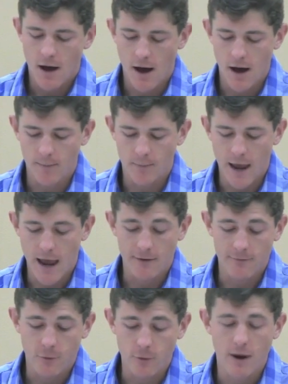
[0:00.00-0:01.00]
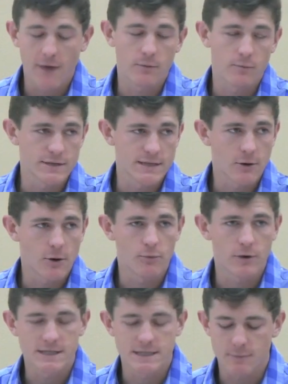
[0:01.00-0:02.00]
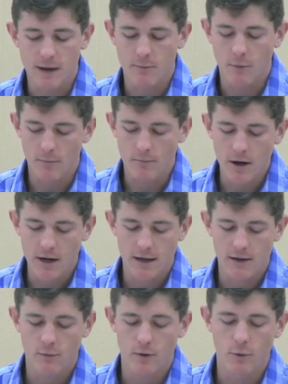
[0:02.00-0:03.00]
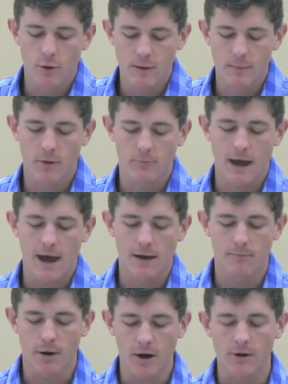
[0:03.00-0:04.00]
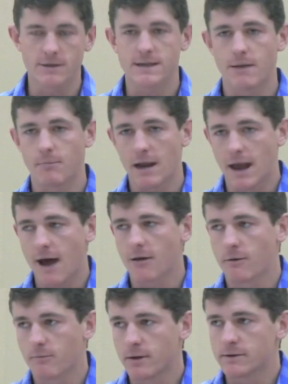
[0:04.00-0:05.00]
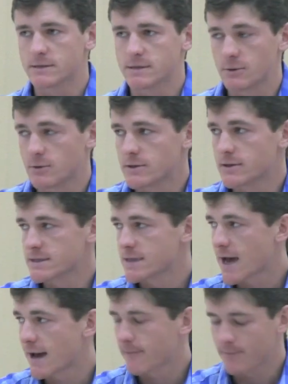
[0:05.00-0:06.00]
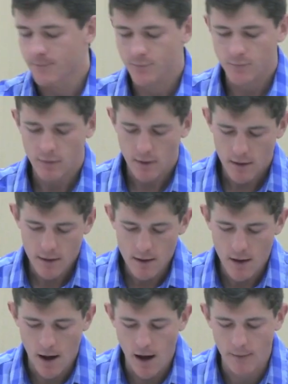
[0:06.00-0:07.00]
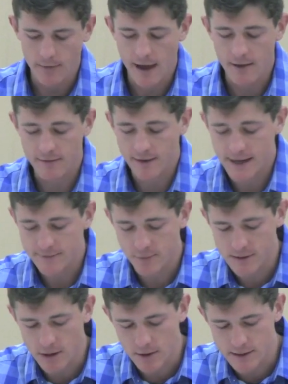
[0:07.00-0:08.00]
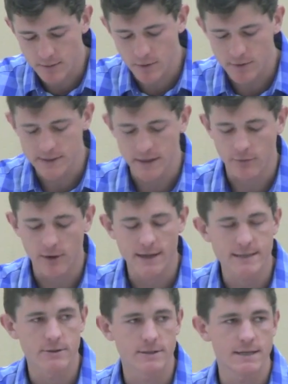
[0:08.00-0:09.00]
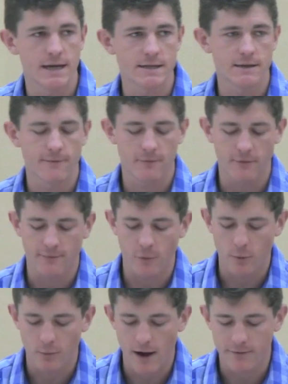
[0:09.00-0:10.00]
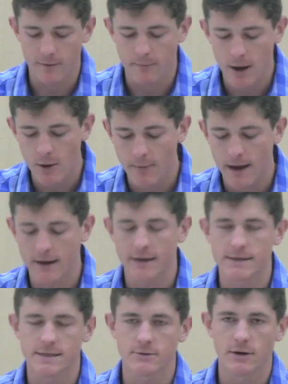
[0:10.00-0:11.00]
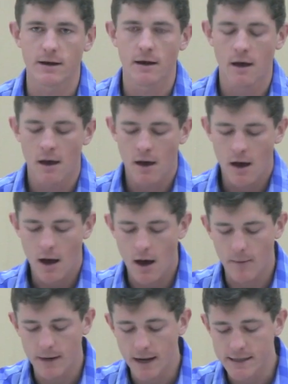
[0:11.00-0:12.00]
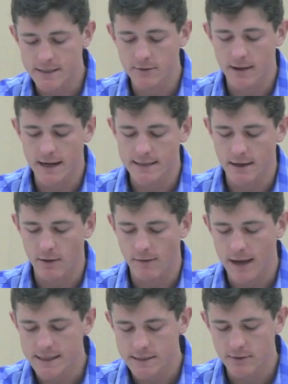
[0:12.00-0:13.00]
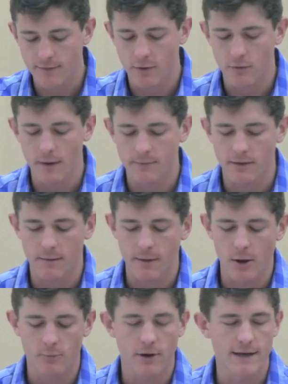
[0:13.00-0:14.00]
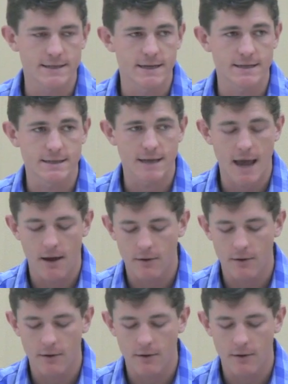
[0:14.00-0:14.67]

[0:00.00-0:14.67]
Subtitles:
And for-profit prison corporations make more money when more people are behind bars, and many ALEC bills do just that. The ALEC Task Force also includes the Trade Association for the For-Profit Bail Bond Industry, an industry that has a history of corrupting the bail process,